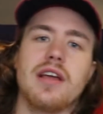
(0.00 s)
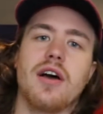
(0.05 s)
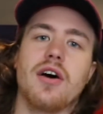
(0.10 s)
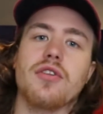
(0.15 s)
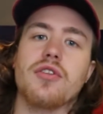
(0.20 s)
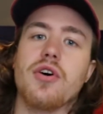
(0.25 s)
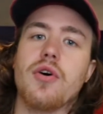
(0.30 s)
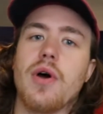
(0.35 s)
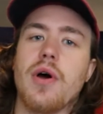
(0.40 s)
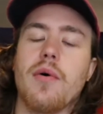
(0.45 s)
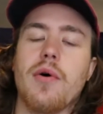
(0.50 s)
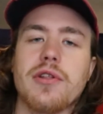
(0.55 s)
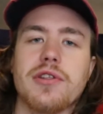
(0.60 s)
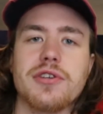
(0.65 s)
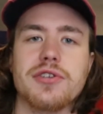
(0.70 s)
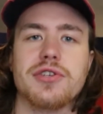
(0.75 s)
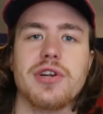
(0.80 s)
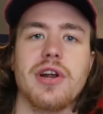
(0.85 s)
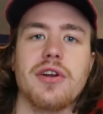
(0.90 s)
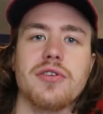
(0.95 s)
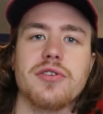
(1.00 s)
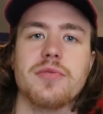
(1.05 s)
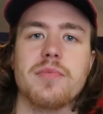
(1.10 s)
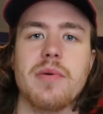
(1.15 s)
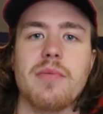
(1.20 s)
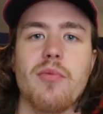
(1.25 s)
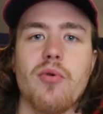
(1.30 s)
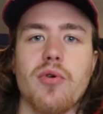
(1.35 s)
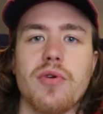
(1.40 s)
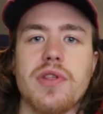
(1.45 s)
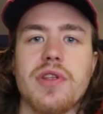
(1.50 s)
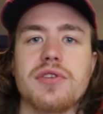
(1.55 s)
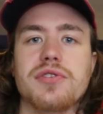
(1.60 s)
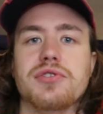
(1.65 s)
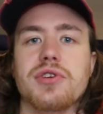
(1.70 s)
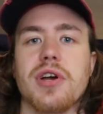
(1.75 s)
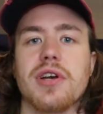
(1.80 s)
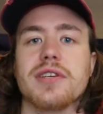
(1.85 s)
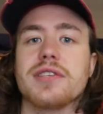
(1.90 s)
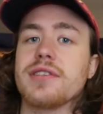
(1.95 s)
Although I want this channel to be more than
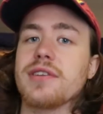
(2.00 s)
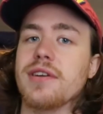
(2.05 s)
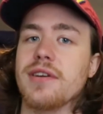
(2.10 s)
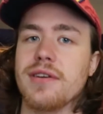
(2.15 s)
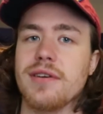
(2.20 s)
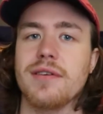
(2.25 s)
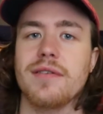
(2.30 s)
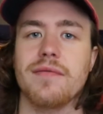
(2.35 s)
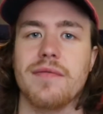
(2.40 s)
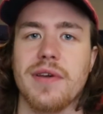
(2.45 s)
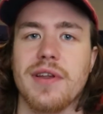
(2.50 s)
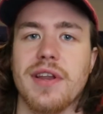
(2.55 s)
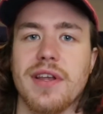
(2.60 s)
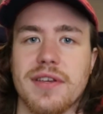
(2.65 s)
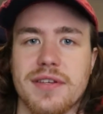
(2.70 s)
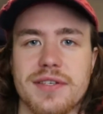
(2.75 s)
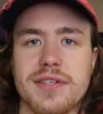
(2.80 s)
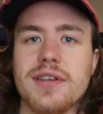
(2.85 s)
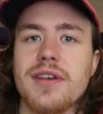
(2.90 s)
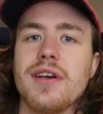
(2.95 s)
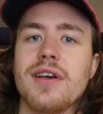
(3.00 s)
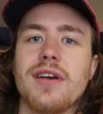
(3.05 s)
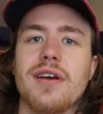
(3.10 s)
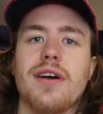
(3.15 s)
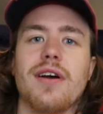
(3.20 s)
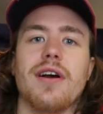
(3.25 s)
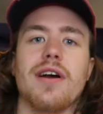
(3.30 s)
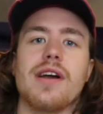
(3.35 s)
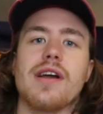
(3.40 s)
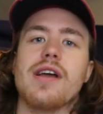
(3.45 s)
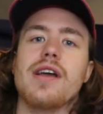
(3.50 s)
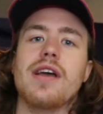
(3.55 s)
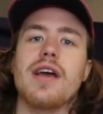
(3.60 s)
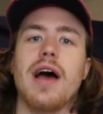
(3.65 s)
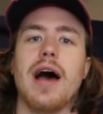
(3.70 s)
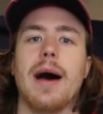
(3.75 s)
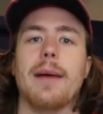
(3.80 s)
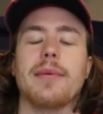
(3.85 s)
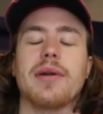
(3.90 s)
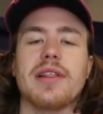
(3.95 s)
just fitness. Alright,
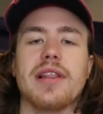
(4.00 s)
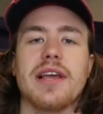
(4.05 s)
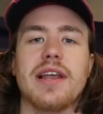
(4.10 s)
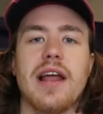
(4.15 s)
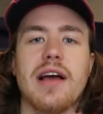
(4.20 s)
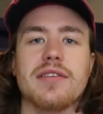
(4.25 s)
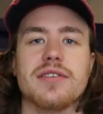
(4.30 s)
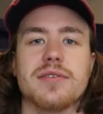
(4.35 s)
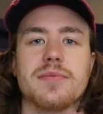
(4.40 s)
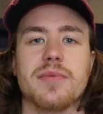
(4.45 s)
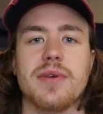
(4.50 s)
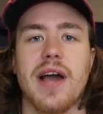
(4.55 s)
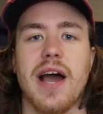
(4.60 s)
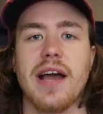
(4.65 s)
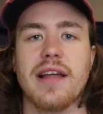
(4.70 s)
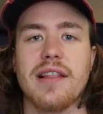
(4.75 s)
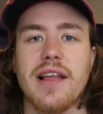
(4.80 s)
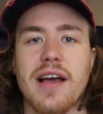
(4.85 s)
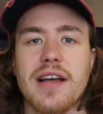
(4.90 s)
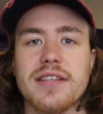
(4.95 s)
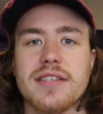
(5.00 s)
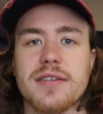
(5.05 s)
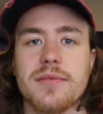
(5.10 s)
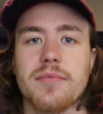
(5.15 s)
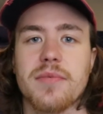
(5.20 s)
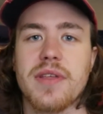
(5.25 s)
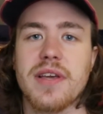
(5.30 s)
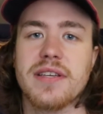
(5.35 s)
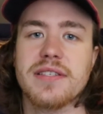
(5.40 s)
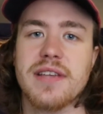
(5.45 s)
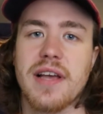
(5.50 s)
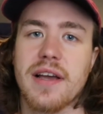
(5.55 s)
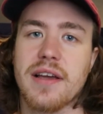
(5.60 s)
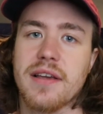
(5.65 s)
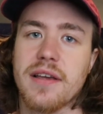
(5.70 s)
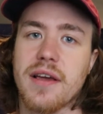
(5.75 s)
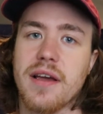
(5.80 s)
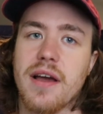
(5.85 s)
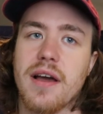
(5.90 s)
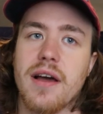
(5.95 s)
I'm gonna lay down some guidelines, some things
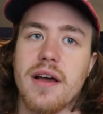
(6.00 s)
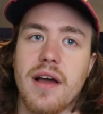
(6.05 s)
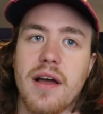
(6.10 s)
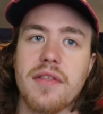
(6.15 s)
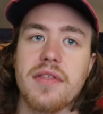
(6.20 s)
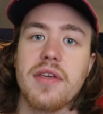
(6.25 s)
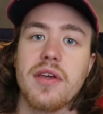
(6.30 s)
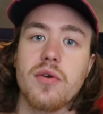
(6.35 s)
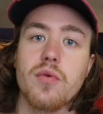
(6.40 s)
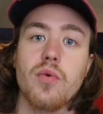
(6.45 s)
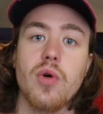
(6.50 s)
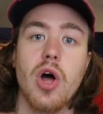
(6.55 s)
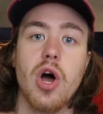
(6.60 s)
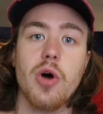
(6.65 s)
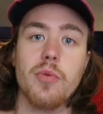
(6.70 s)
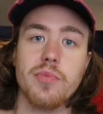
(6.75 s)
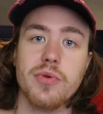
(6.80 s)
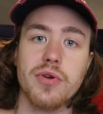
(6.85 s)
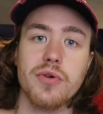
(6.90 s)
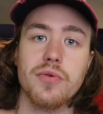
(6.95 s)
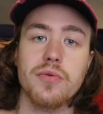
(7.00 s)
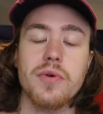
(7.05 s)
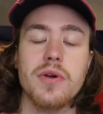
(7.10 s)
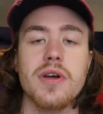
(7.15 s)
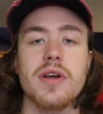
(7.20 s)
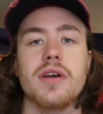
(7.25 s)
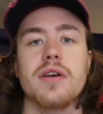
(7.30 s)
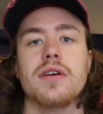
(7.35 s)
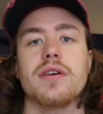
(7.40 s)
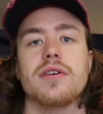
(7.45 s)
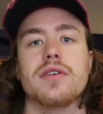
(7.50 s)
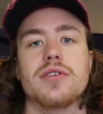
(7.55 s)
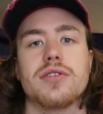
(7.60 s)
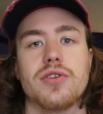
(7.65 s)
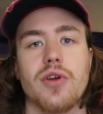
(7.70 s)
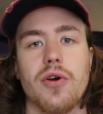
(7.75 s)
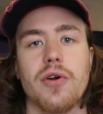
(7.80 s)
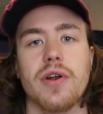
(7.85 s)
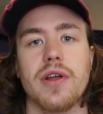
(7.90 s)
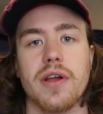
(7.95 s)
that I think will help you
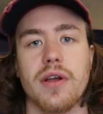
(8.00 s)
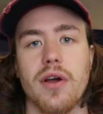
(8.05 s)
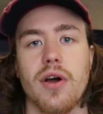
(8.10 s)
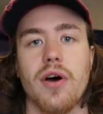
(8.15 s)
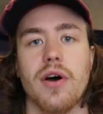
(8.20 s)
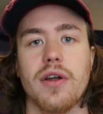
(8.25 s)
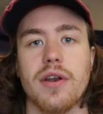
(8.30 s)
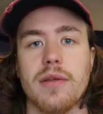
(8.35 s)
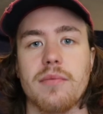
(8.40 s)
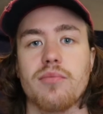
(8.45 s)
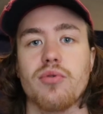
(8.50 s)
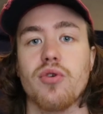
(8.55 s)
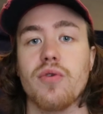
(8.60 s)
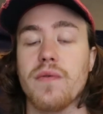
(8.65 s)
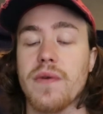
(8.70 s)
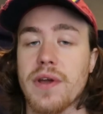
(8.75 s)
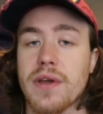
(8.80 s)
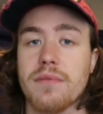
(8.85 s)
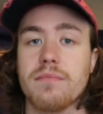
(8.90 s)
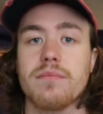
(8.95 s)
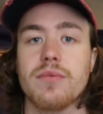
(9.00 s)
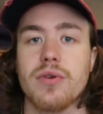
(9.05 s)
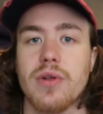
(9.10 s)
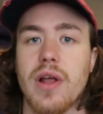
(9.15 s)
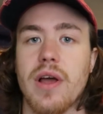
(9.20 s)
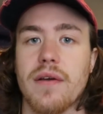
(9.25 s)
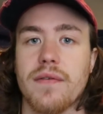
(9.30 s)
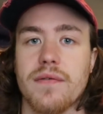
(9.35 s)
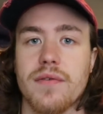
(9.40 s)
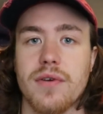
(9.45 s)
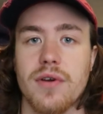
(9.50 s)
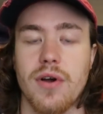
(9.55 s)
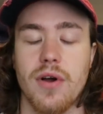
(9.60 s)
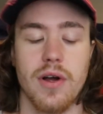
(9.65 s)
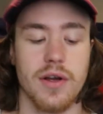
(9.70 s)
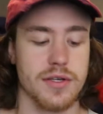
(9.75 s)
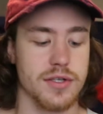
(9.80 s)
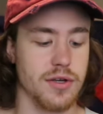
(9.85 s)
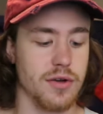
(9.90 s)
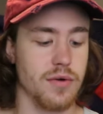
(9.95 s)
starting on improving your life.
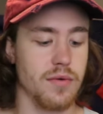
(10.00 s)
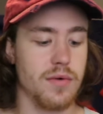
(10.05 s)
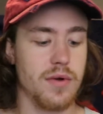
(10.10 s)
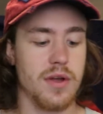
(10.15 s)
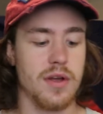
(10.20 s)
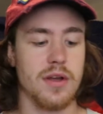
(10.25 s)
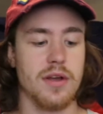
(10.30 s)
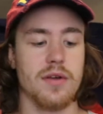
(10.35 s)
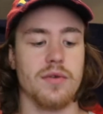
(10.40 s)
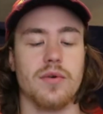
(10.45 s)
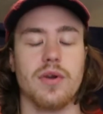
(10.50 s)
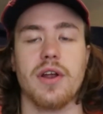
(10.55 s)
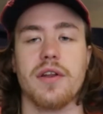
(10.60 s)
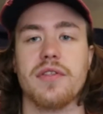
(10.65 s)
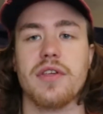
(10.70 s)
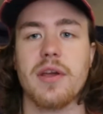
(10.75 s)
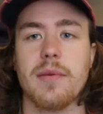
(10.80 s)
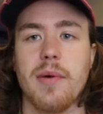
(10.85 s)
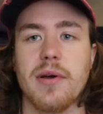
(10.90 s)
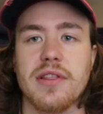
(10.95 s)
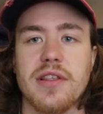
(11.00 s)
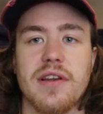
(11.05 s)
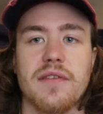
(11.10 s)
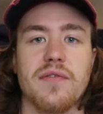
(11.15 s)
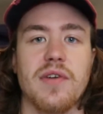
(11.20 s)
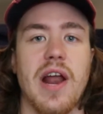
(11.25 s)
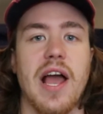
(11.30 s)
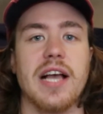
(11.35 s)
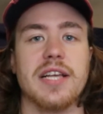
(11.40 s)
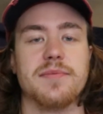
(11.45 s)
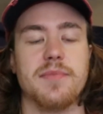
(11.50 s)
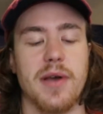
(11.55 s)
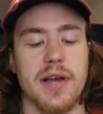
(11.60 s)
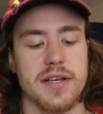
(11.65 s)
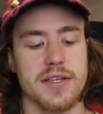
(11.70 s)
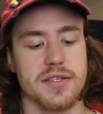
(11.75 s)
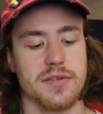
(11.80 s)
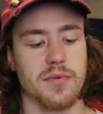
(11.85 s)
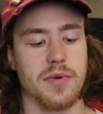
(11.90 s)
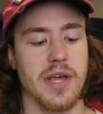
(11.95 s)
Alright, so we gotta think about the different
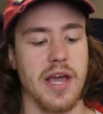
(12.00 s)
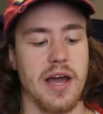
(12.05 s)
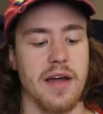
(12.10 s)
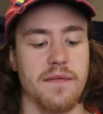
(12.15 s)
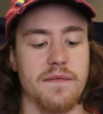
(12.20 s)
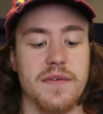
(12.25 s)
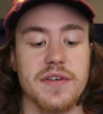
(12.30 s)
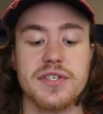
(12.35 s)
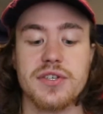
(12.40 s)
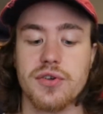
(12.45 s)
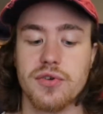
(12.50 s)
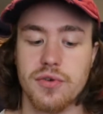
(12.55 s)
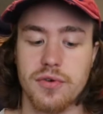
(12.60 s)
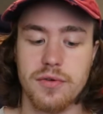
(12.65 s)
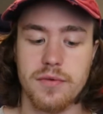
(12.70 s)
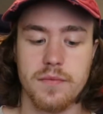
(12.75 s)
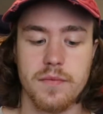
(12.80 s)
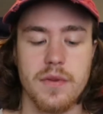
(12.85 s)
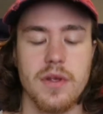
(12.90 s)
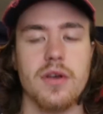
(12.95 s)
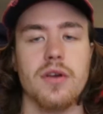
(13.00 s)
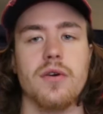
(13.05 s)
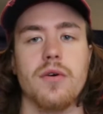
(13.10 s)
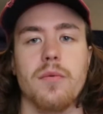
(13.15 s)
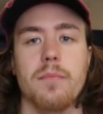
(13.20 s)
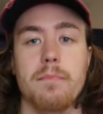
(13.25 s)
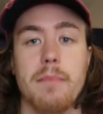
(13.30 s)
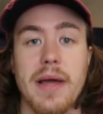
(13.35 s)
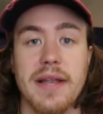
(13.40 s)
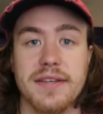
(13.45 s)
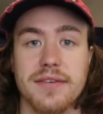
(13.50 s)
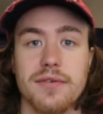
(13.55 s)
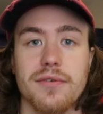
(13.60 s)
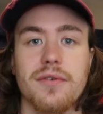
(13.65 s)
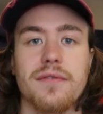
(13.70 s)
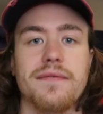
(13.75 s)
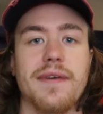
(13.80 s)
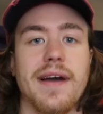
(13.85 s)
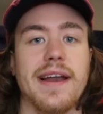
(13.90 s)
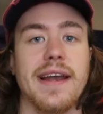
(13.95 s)
aspects. We got physical,
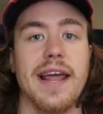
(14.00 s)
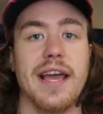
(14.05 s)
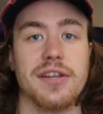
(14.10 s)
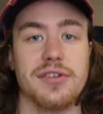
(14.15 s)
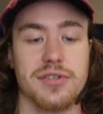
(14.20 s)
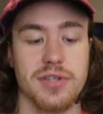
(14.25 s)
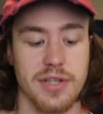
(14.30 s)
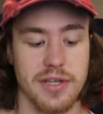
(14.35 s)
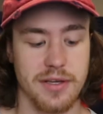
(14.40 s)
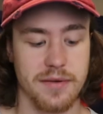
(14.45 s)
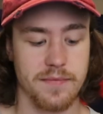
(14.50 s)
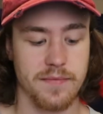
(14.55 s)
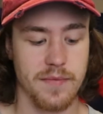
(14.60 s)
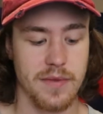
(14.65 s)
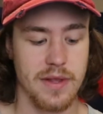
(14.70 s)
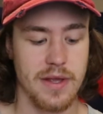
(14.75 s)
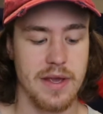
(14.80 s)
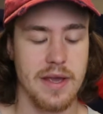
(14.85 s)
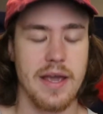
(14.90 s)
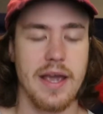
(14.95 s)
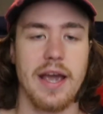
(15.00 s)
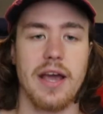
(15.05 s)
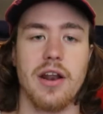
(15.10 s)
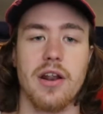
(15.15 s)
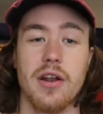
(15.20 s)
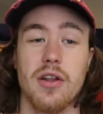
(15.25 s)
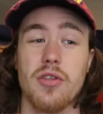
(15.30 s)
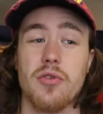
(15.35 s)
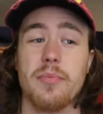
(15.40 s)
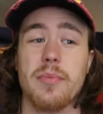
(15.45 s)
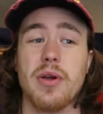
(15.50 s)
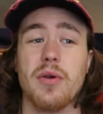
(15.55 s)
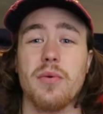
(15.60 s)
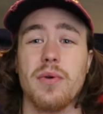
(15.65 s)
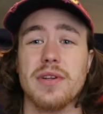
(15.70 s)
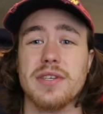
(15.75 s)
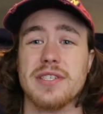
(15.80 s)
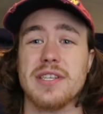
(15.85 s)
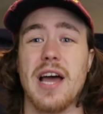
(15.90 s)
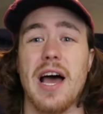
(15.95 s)
mental, financially, and another big
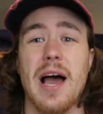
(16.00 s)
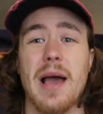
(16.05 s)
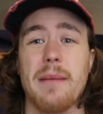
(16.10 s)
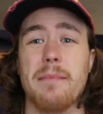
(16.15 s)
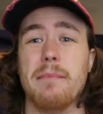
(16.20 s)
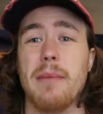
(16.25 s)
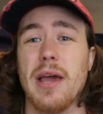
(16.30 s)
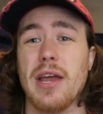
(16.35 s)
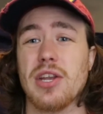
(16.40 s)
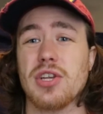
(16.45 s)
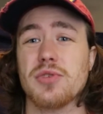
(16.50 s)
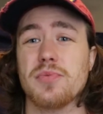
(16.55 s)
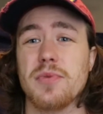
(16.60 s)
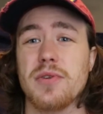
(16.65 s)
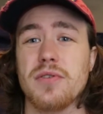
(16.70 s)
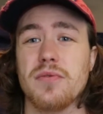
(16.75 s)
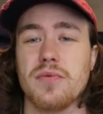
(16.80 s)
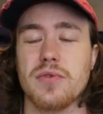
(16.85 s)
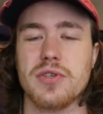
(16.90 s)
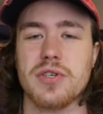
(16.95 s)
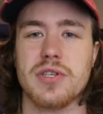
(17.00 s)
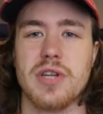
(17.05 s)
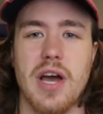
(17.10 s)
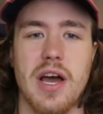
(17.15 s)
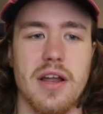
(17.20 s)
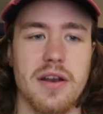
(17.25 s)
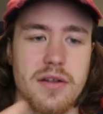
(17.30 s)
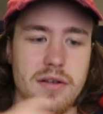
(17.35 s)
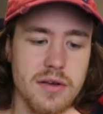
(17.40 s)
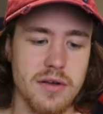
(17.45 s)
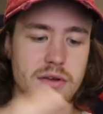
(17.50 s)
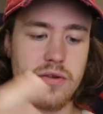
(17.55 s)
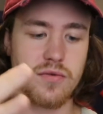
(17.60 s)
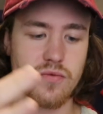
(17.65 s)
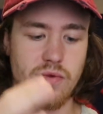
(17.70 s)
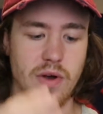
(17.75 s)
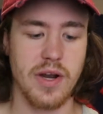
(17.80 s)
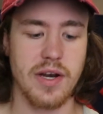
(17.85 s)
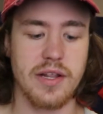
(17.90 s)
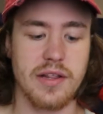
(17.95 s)
one is time management, which is not
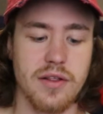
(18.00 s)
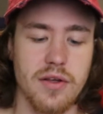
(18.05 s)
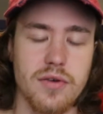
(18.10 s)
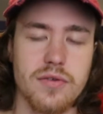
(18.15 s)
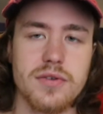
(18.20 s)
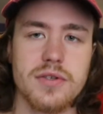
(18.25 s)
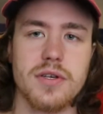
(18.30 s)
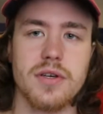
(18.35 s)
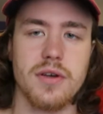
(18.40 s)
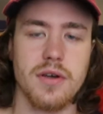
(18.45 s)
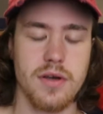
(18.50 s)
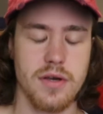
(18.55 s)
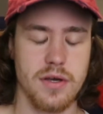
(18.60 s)
right in those.